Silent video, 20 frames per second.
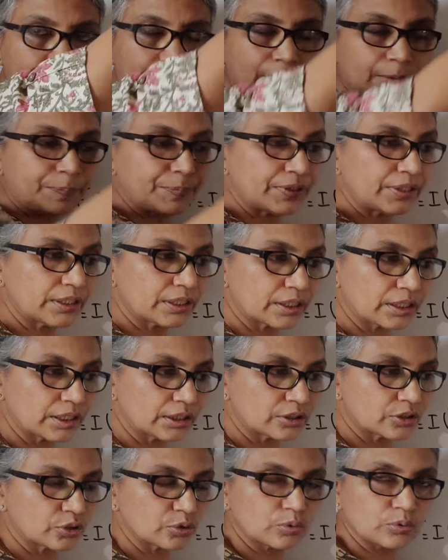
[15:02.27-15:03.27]

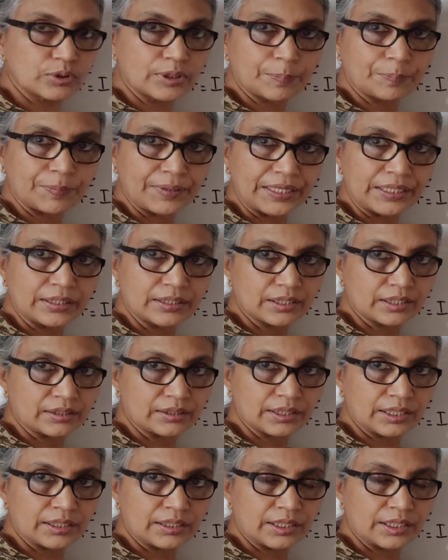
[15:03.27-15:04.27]
perpendicular to the plane
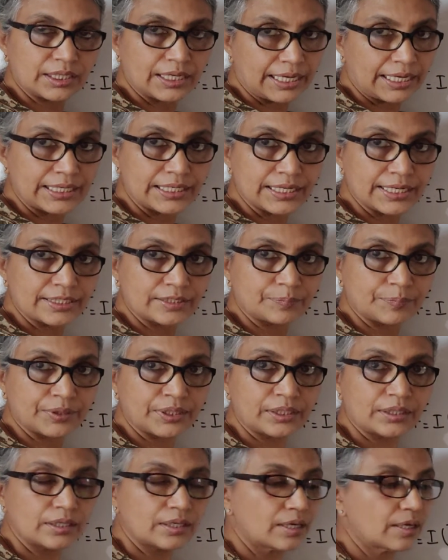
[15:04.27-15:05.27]
containing L and
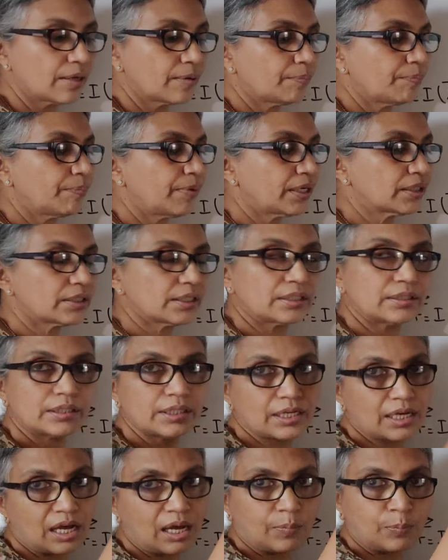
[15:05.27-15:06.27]
B, but in
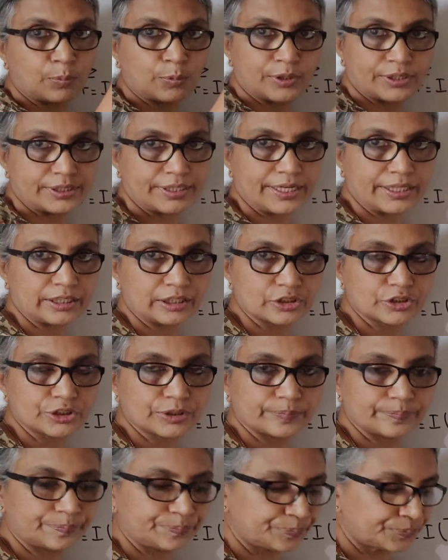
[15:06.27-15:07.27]
the upward
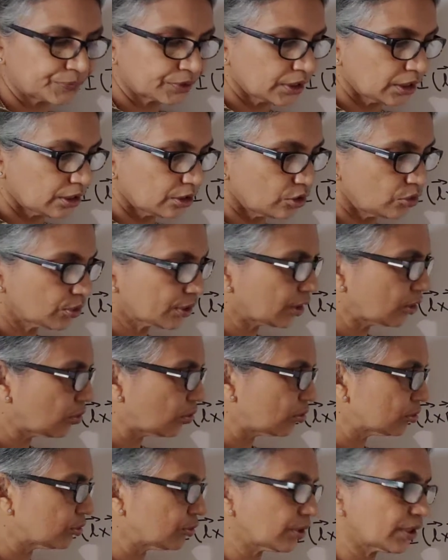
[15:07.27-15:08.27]
direction. You can
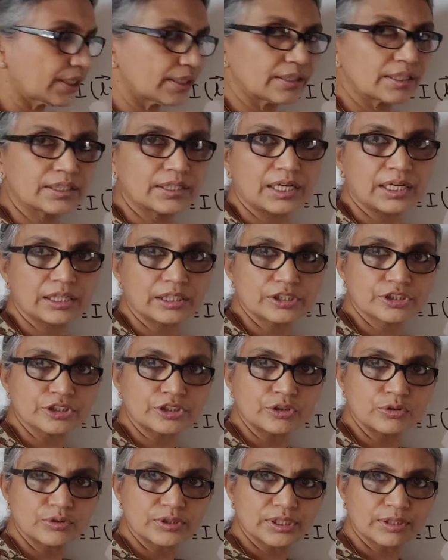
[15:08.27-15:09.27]
also get the
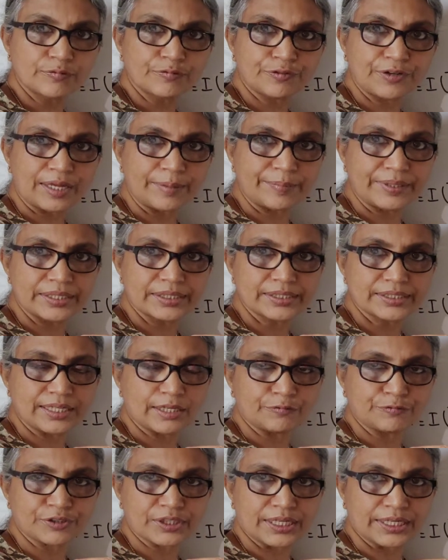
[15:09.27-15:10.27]
direction using Fleming's
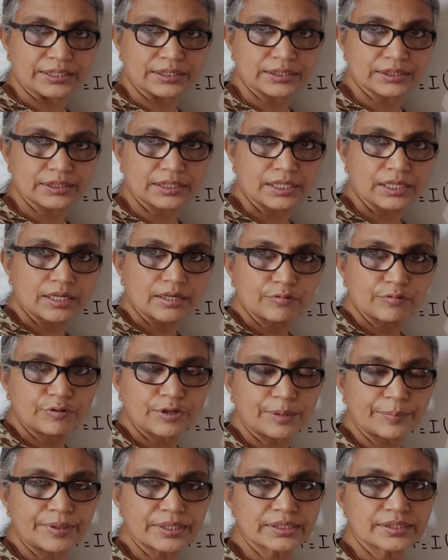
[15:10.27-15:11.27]
left hand.
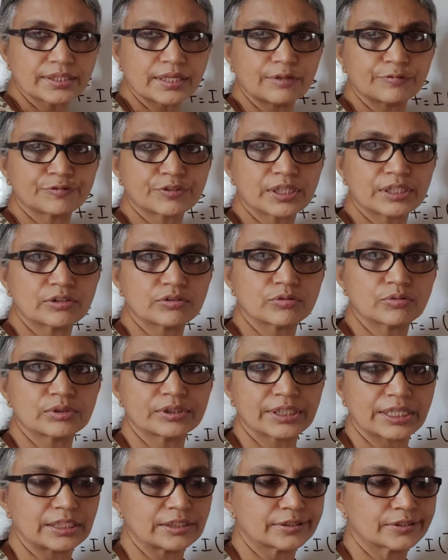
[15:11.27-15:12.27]
Fleming's left hand
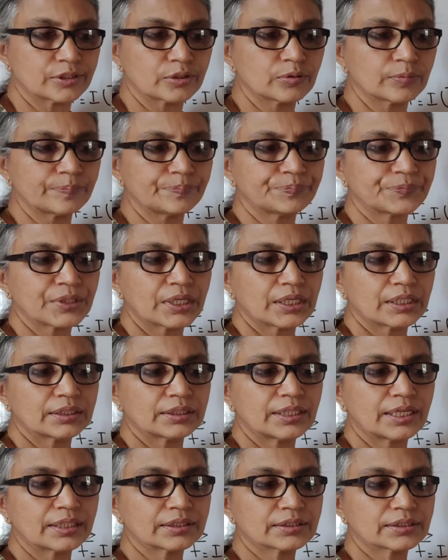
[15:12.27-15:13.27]
rule tells you
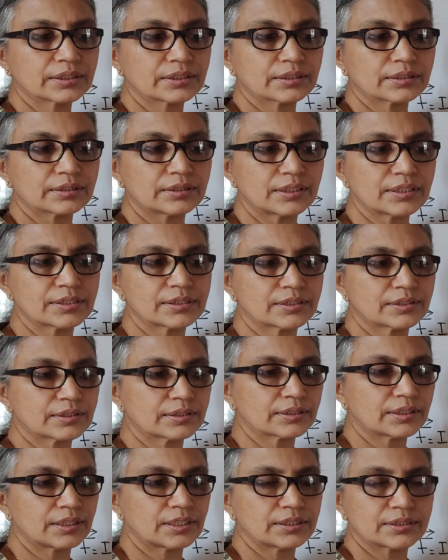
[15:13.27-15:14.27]
that
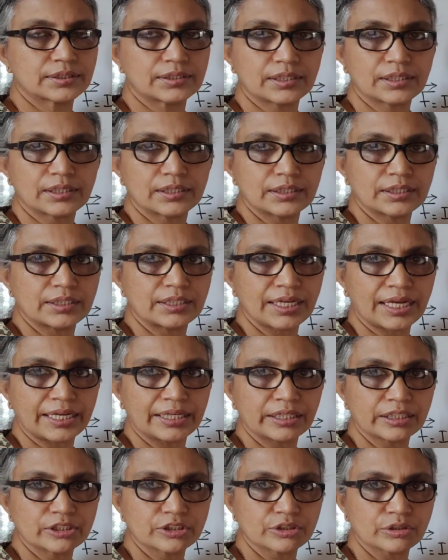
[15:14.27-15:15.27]
this is the
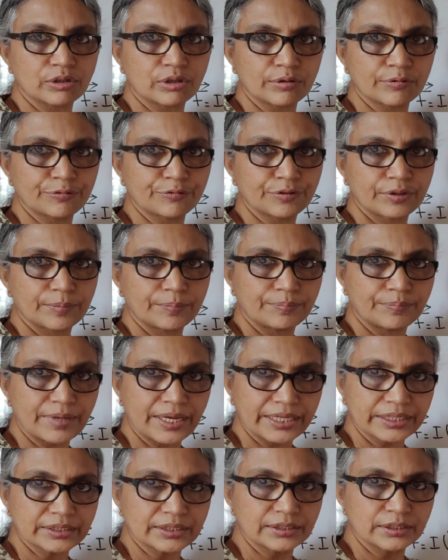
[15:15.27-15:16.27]
direction of
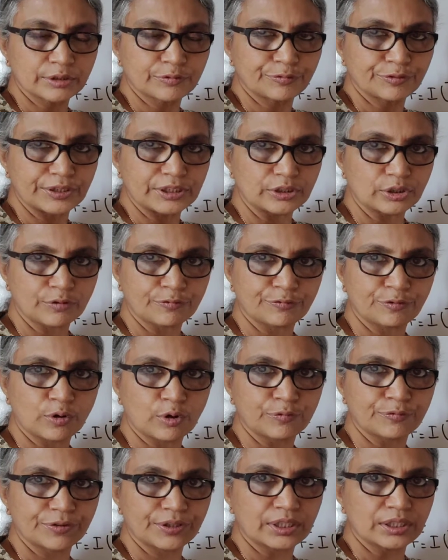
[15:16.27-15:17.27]
magnetic field. Your
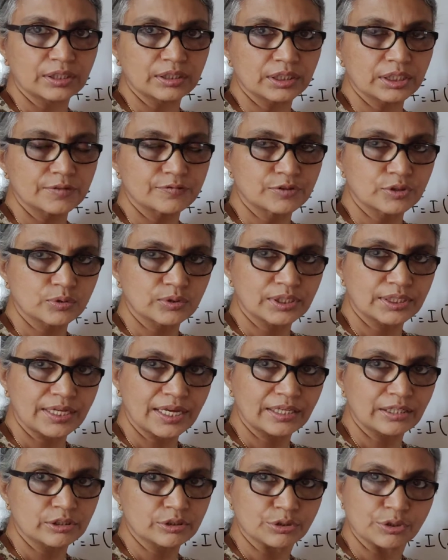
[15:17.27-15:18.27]
forefinger gives you the
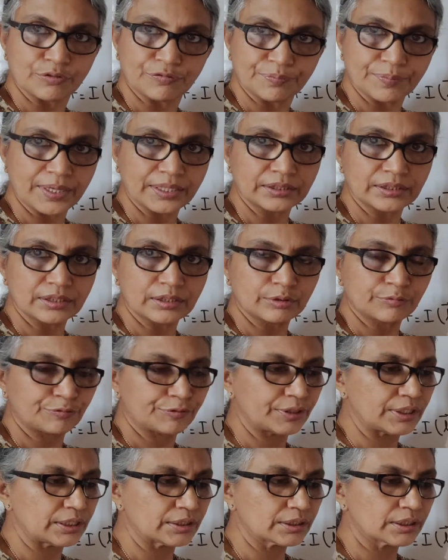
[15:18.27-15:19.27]
direction of magnetic
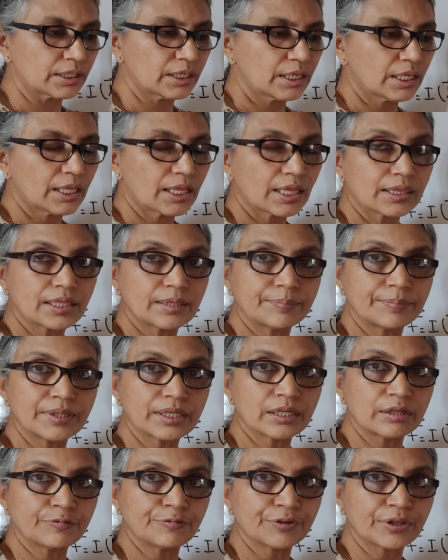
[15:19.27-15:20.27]
field. The
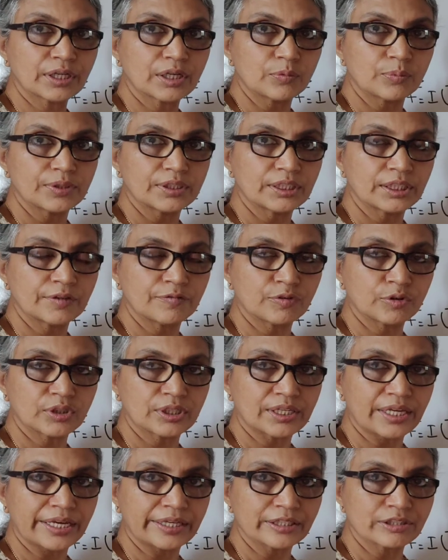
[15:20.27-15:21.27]
middle finger will give you
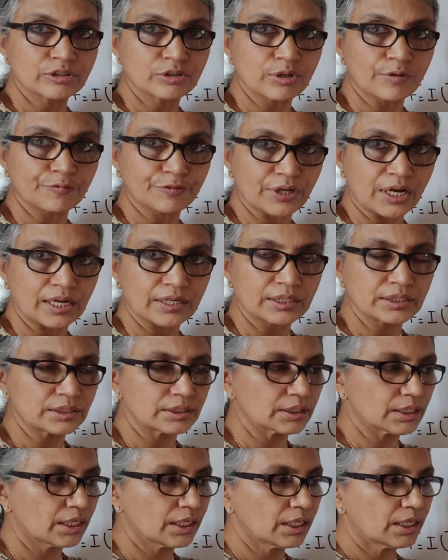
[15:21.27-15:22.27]
the direction of
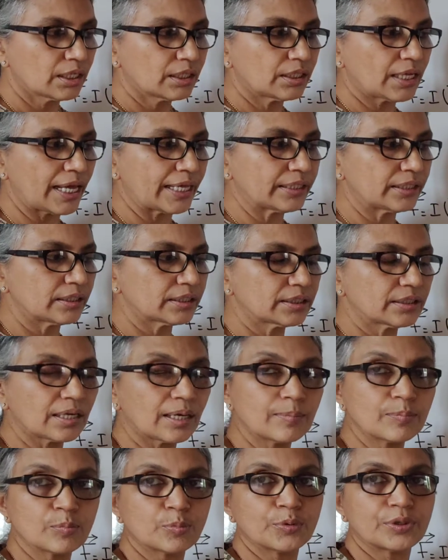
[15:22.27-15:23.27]
current, and the
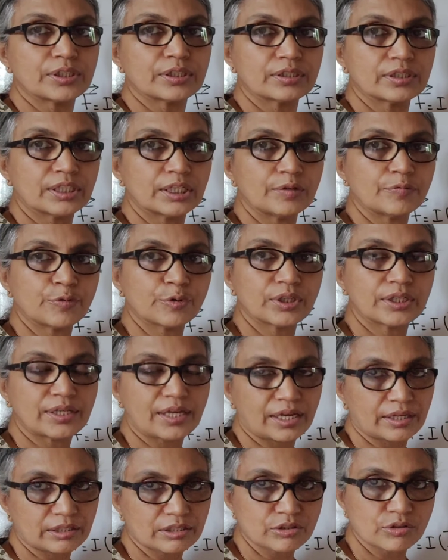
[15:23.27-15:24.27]
thumb will give you the
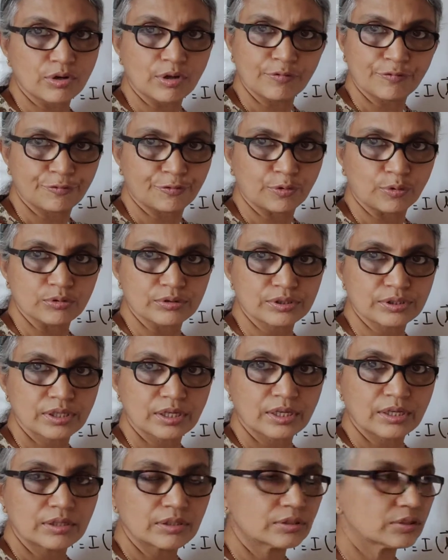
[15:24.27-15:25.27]
direction of force.
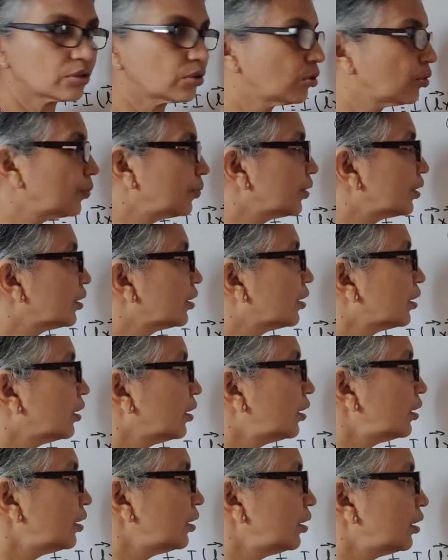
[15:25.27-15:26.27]
So
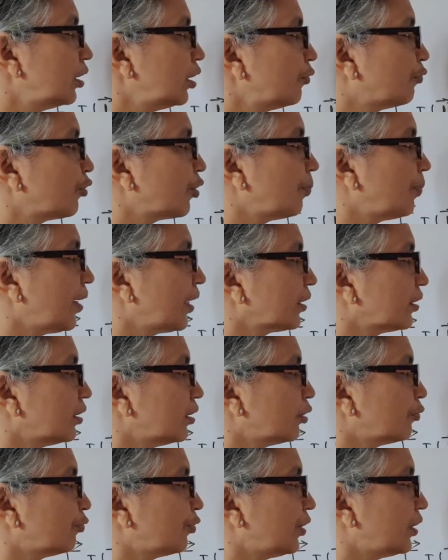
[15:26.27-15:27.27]
here, if your
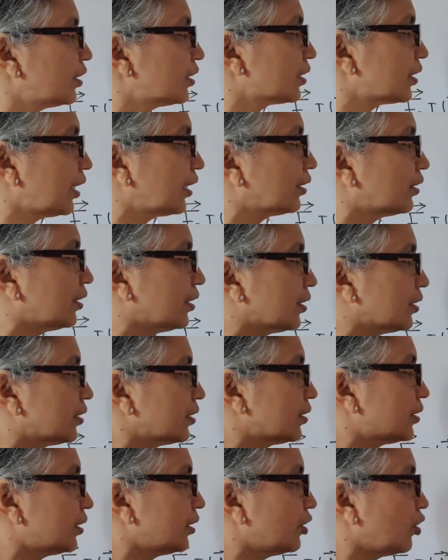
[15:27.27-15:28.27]
magnetic field is like
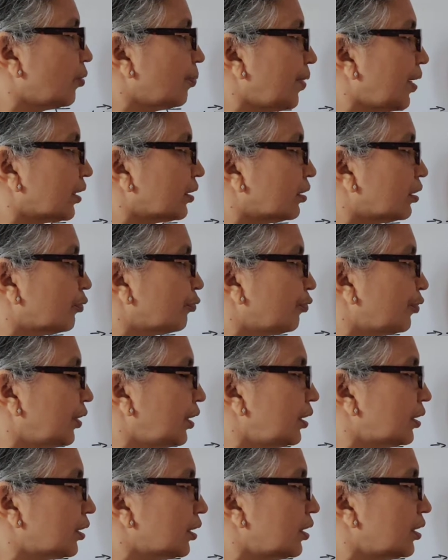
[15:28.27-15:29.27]
this, see, your magnetic
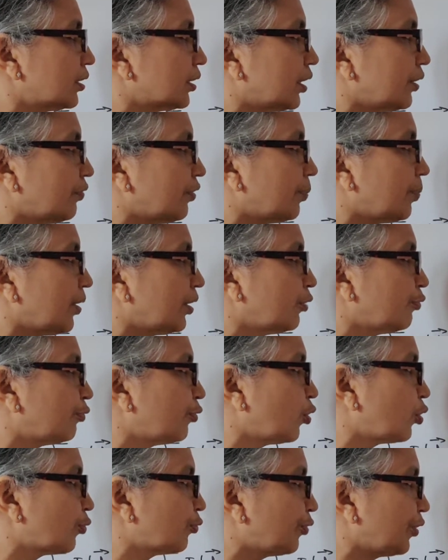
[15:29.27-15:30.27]
field is given by the
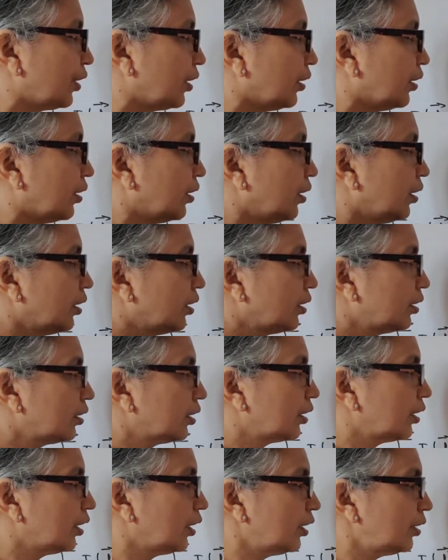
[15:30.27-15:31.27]
forefinger.
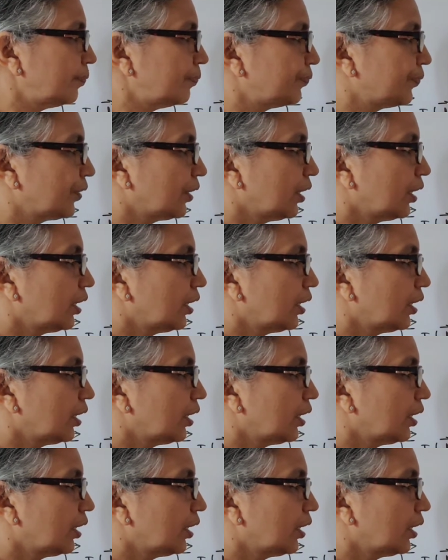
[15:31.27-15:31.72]
Here,